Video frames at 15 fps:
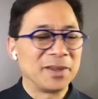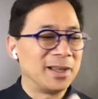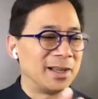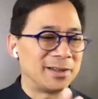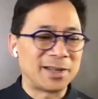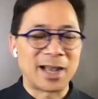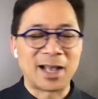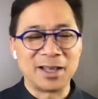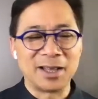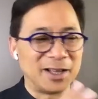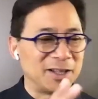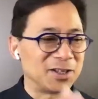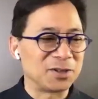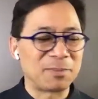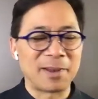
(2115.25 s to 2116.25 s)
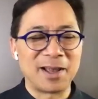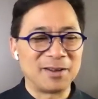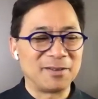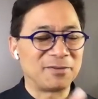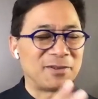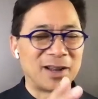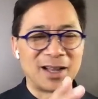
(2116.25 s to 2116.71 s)
Italian,
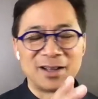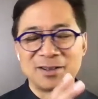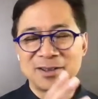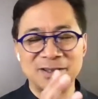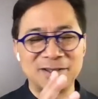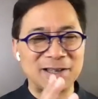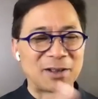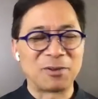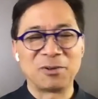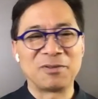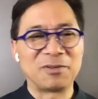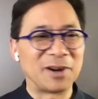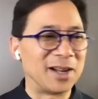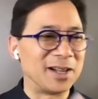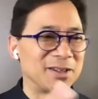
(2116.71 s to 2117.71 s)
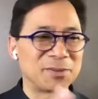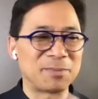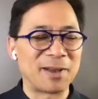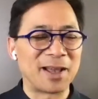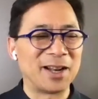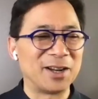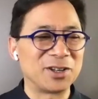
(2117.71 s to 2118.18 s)
Spanish, uh, Southern France,
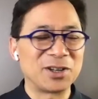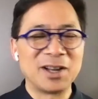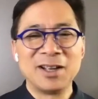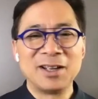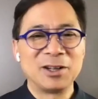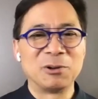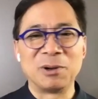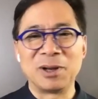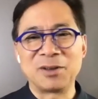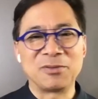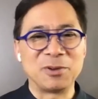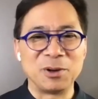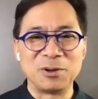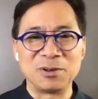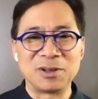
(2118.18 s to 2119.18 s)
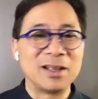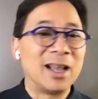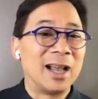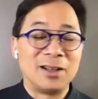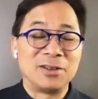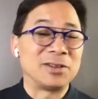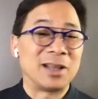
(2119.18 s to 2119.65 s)
Spanish, Greek food.
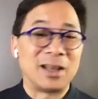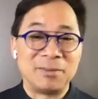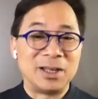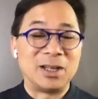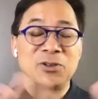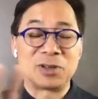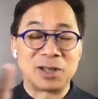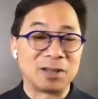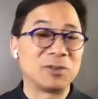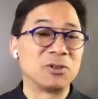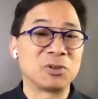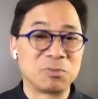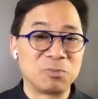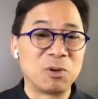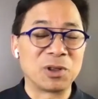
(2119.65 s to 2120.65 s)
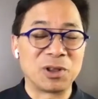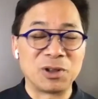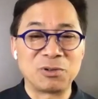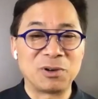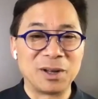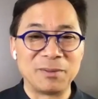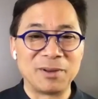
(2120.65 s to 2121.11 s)
As I mean, there's a, there's more than
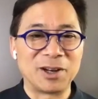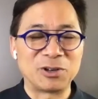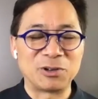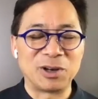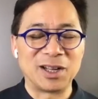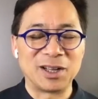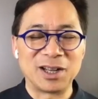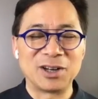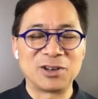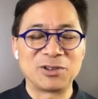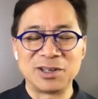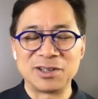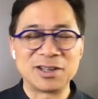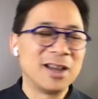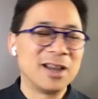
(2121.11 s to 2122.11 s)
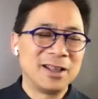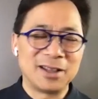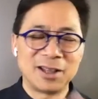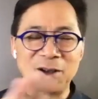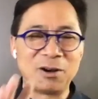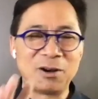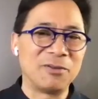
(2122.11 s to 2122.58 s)
20 Mediterranean countries.
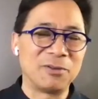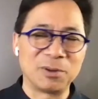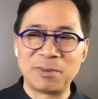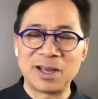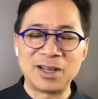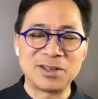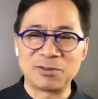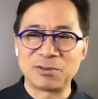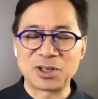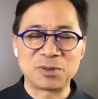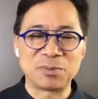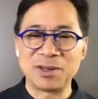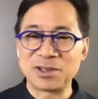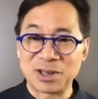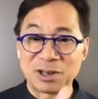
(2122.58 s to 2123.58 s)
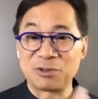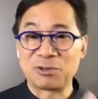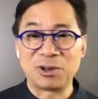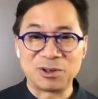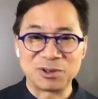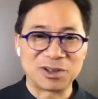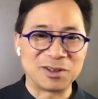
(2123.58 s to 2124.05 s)
They all have amazing recipes.
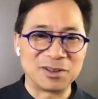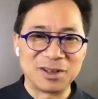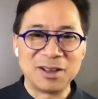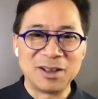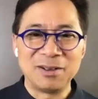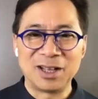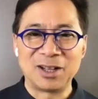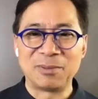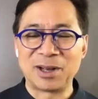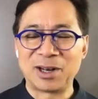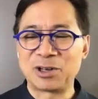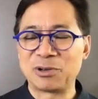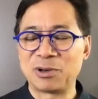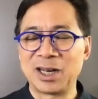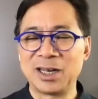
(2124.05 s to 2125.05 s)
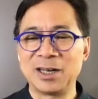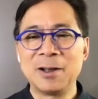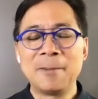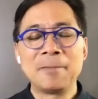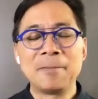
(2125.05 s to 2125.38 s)
Israel's on you know, the Mediterranean.